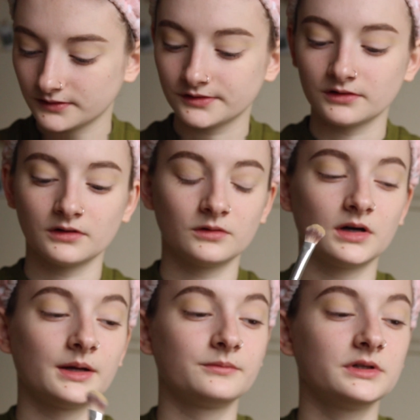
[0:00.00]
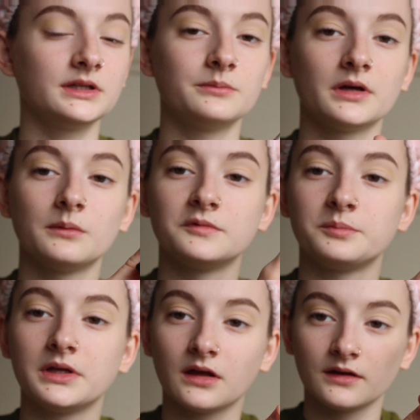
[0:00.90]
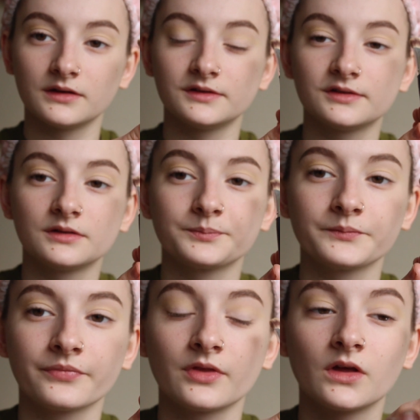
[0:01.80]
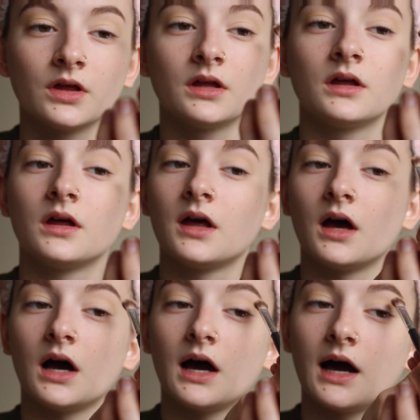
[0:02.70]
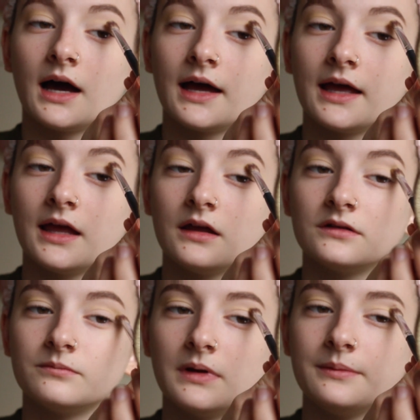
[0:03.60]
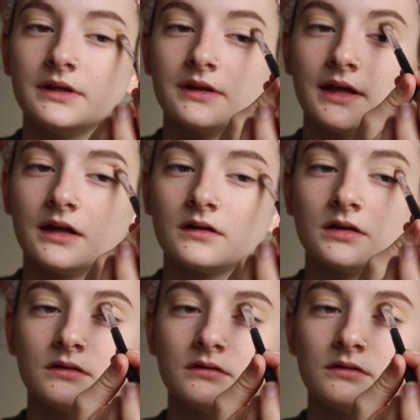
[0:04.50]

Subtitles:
So I'm really bummed because I maybe like